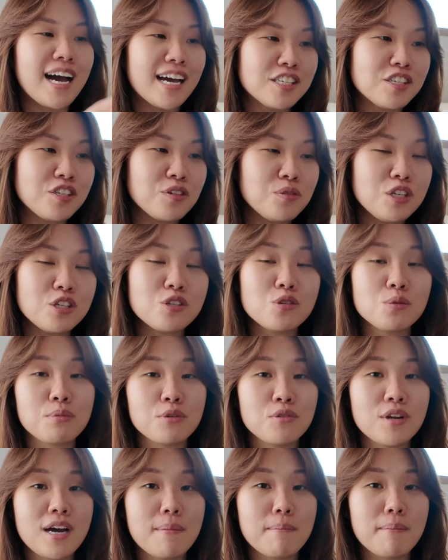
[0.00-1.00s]
I still need to
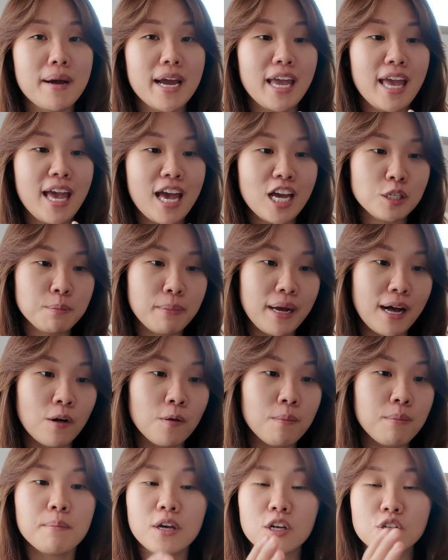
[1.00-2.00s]
build up my cash
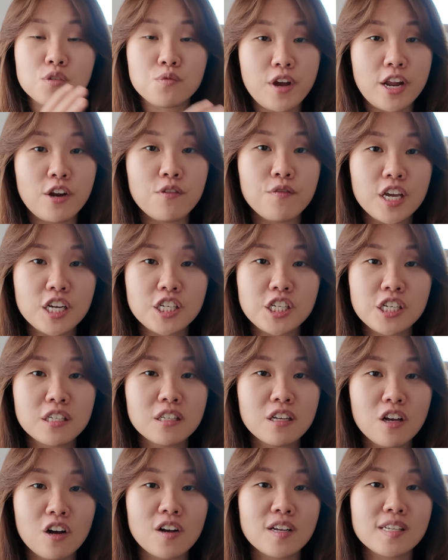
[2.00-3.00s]
pile because
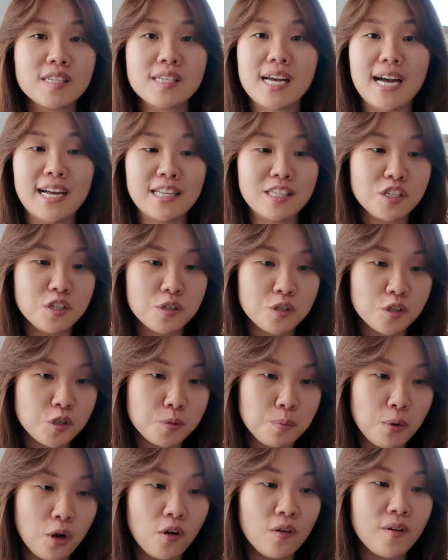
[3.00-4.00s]
renovation costs aren't
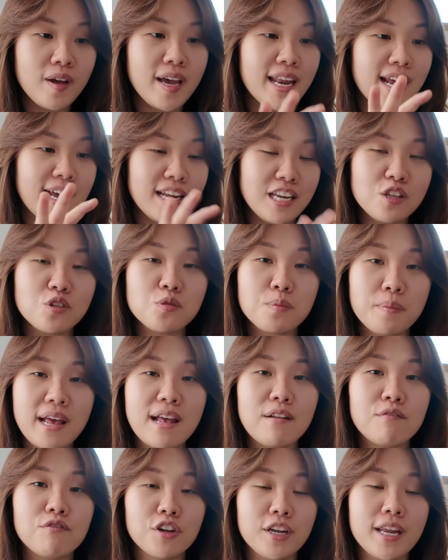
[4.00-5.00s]
small and I need to
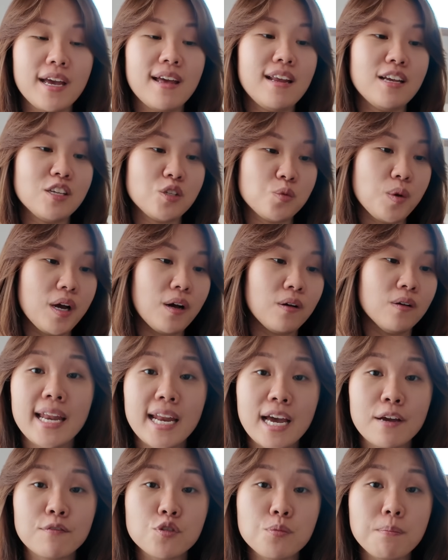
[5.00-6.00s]
plan for that as well. And
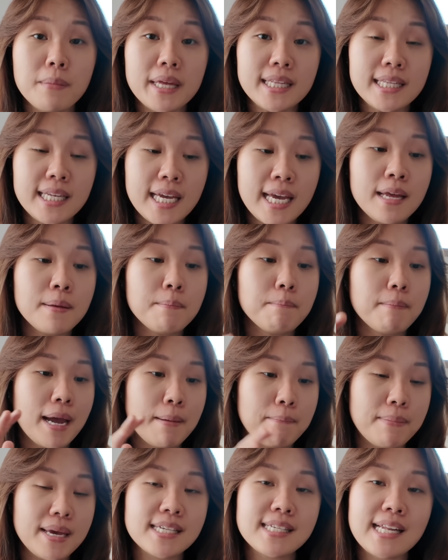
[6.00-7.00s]
I have to maintain my
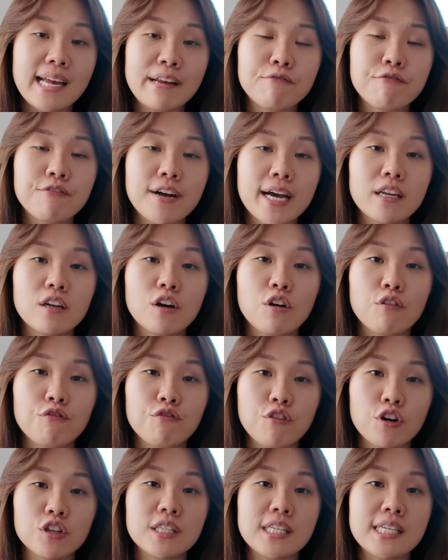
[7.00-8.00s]
baseline fund of
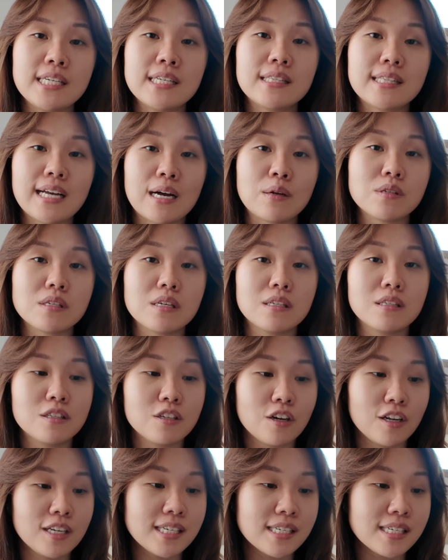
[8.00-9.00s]

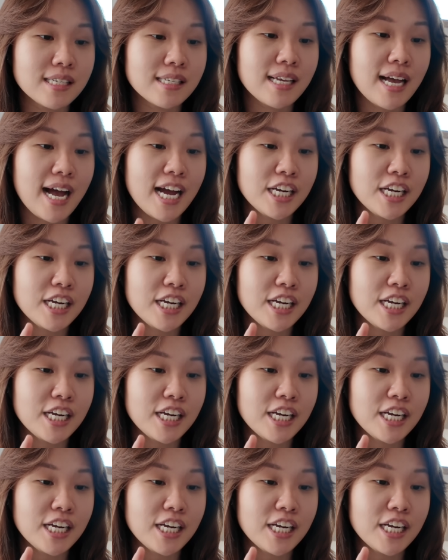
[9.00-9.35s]
$40,000.